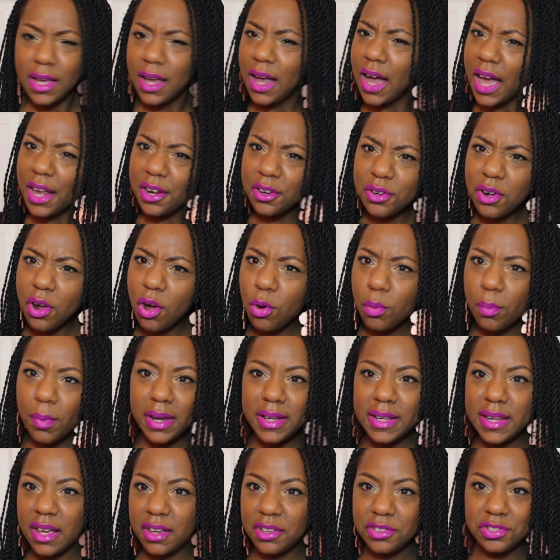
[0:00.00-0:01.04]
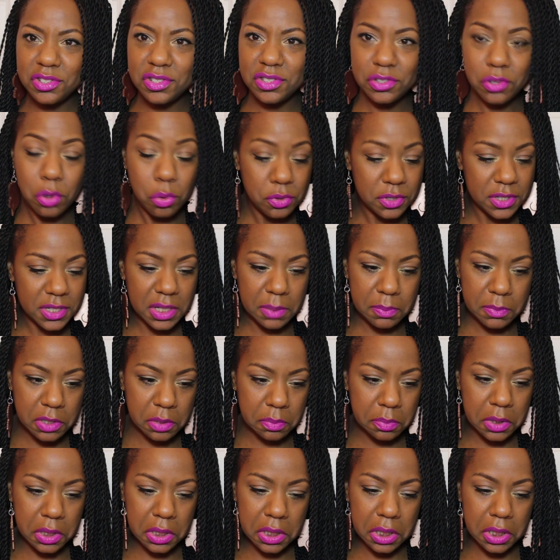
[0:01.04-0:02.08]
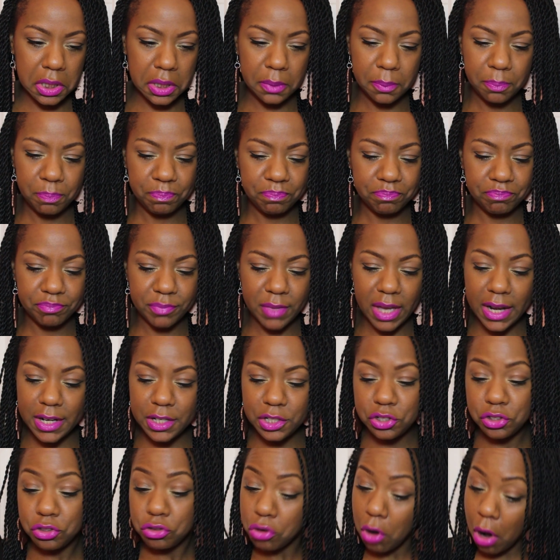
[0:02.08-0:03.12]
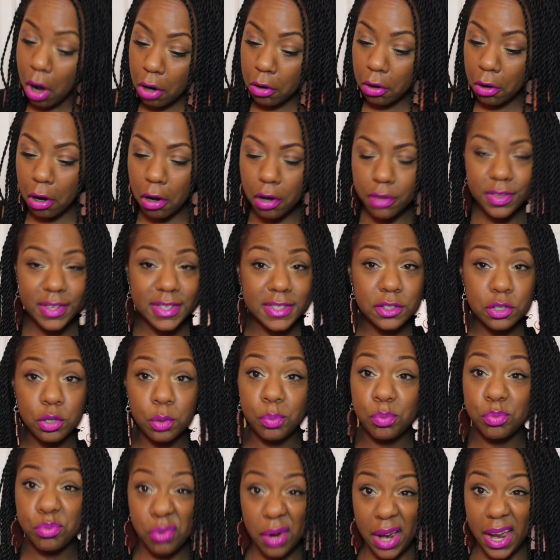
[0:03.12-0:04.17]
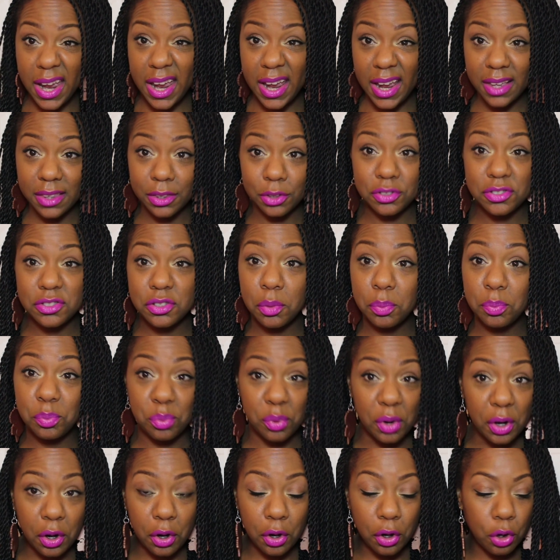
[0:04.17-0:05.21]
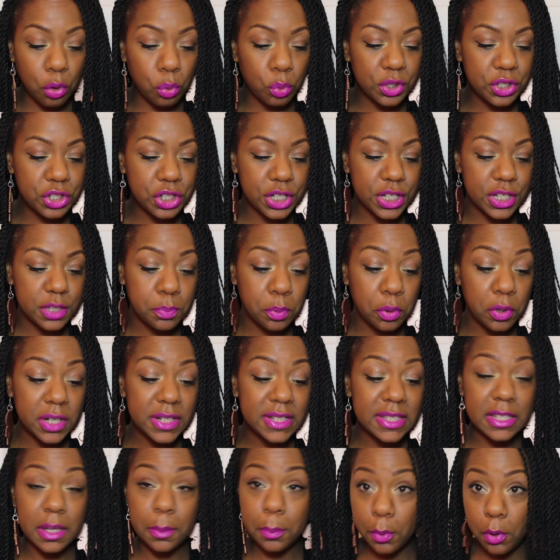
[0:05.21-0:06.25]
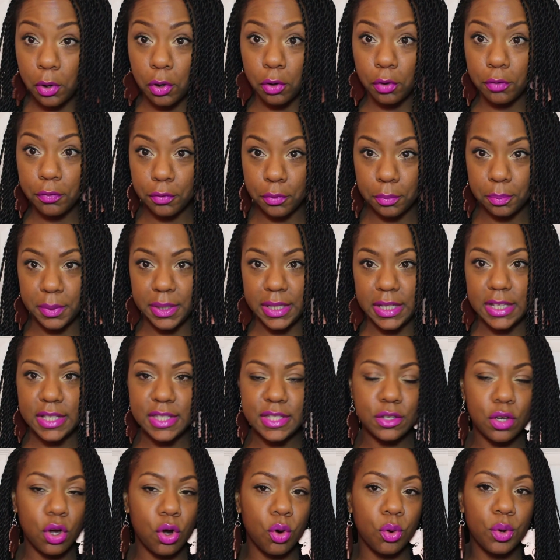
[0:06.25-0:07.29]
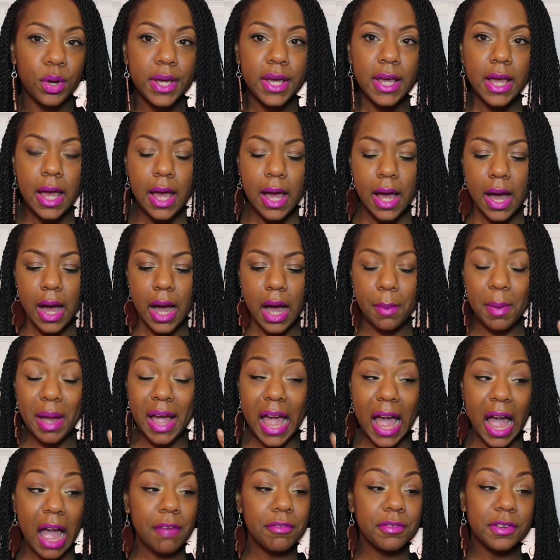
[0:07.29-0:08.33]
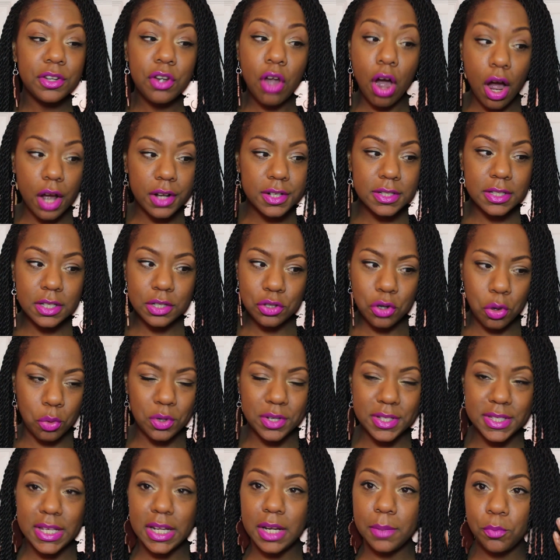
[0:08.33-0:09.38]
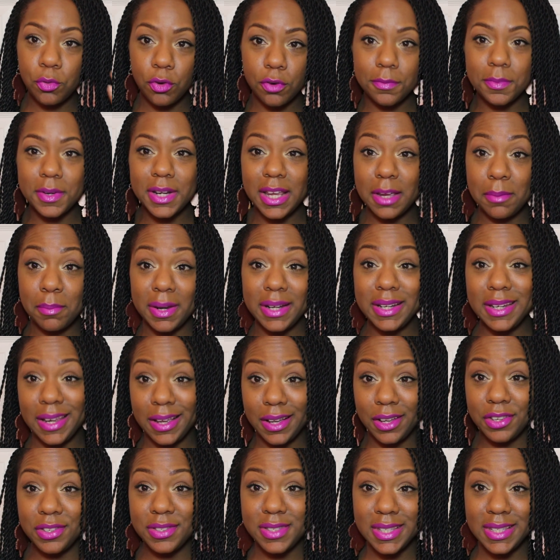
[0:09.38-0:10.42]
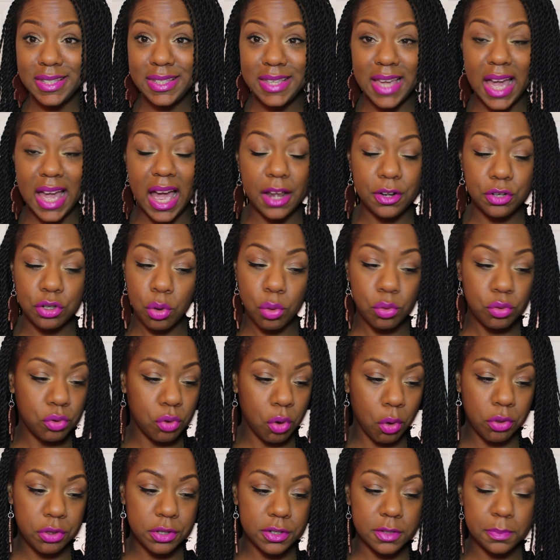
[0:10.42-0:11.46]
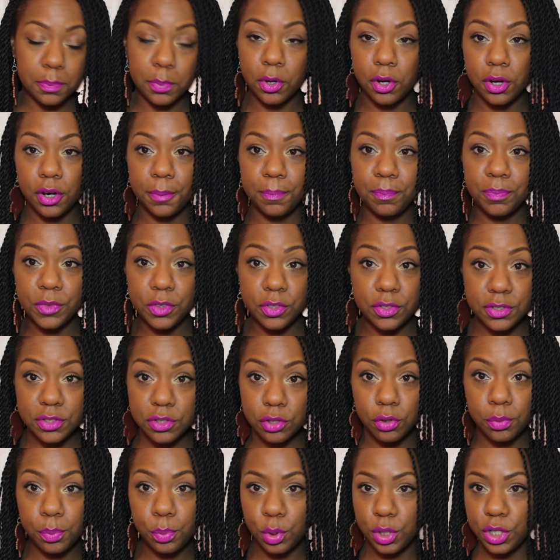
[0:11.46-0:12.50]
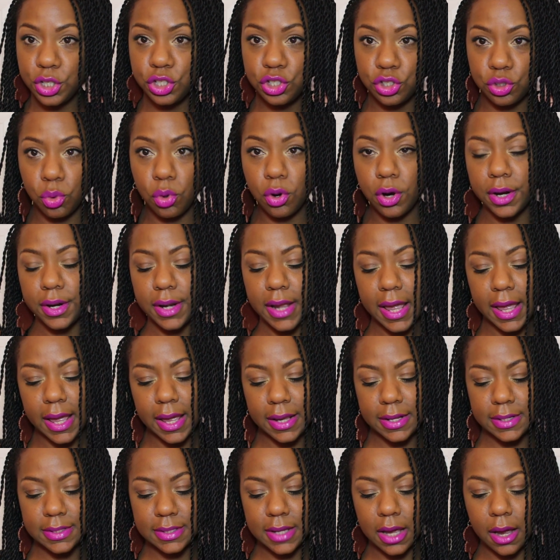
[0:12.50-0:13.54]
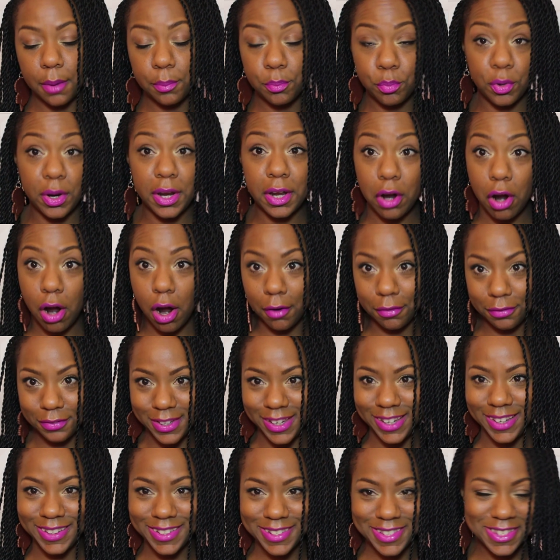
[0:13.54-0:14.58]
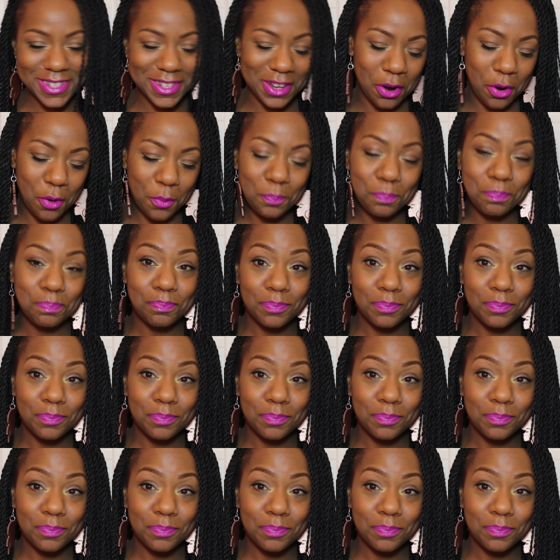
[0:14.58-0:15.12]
don't know, my nails just don't seem to be any stronger. They still break, they're still brittle, which is pretty typical for me. So I have not noticed an improvement in my nails yet. No growth spurt. They're still pretty short and break often. So